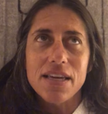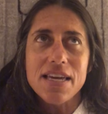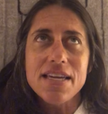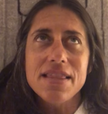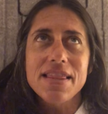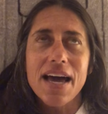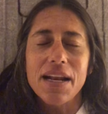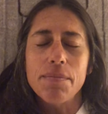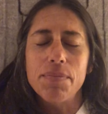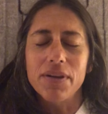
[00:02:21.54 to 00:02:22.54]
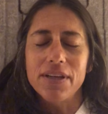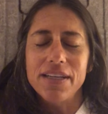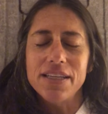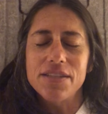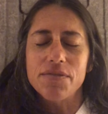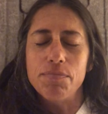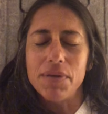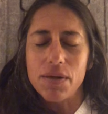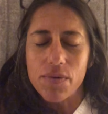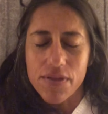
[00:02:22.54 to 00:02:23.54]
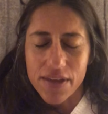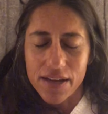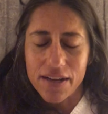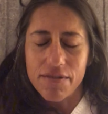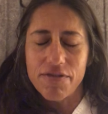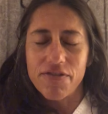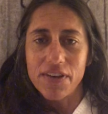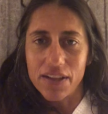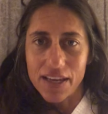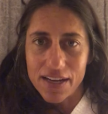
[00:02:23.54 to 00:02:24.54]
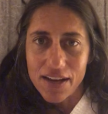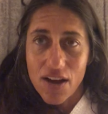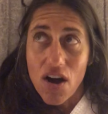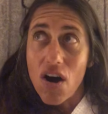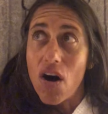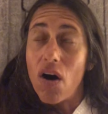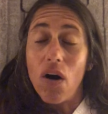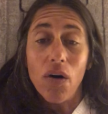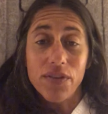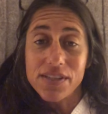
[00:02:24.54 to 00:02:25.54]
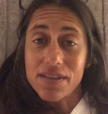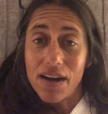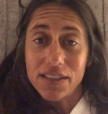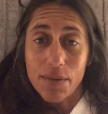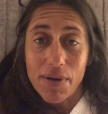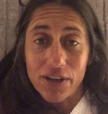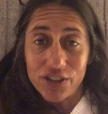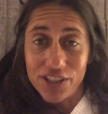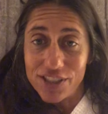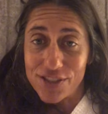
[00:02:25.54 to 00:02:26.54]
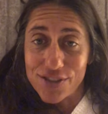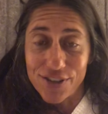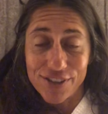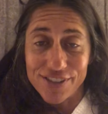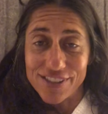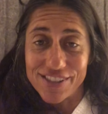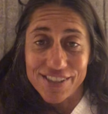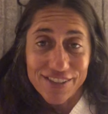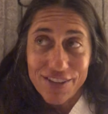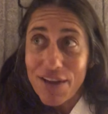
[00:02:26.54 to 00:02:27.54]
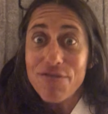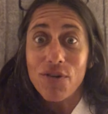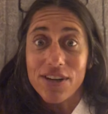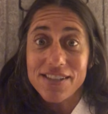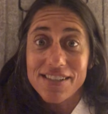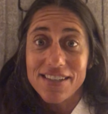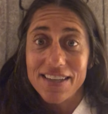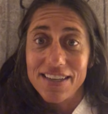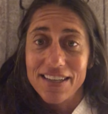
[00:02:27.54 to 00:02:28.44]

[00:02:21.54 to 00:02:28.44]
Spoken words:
in that ability to be with it and feel it, all this locked up energy just turns into life force.